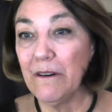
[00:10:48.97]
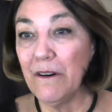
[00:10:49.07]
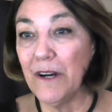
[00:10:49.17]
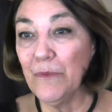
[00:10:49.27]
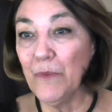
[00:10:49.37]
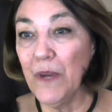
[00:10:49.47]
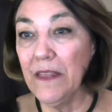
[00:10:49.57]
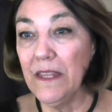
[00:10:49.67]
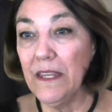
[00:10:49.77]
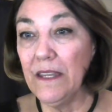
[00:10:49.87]
on
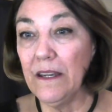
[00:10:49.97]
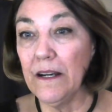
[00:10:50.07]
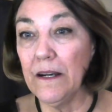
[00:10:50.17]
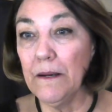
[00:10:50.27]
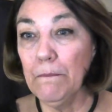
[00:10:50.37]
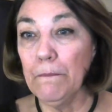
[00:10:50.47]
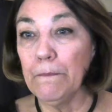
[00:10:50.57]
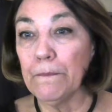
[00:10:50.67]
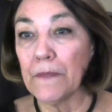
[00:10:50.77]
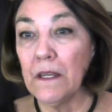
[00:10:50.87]
when the
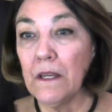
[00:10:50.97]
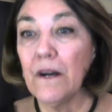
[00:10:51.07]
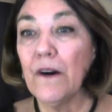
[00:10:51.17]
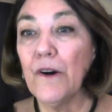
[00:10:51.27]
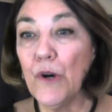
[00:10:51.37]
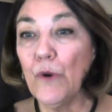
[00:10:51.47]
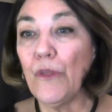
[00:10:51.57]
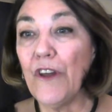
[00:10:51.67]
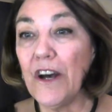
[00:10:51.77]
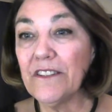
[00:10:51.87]

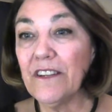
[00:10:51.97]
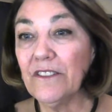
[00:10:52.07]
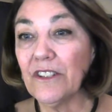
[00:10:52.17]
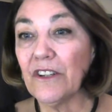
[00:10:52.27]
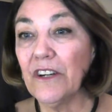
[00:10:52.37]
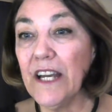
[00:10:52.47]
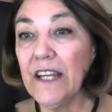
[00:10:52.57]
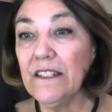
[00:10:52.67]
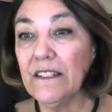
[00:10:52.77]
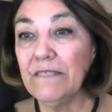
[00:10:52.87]
thoughts on
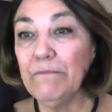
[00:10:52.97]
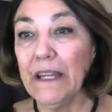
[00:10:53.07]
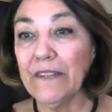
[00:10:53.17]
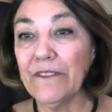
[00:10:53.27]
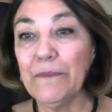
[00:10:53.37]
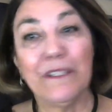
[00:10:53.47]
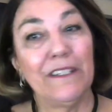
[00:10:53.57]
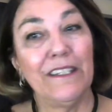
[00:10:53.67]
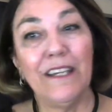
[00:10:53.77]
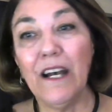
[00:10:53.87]
Cred
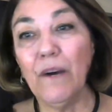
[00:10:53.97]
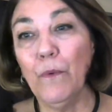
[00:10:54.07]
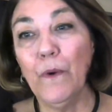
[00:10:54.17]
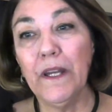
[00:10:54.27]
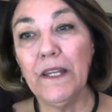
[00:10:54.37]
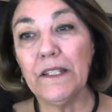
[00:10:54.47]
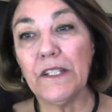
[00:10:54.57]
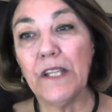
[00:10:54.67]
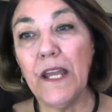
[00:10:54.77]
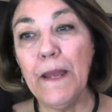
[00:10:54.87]
bankruptcy. Yeah, what a
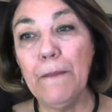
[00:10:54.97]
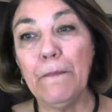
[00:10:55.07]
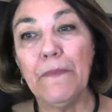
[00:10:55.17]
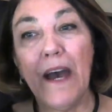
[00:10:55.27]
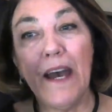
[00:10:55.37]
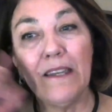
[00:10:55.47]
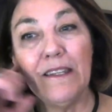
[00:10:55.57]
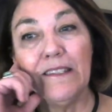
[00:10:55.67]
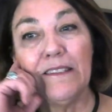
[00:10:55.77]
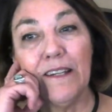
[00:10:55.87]
shame. That
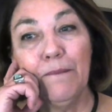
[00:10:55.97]
is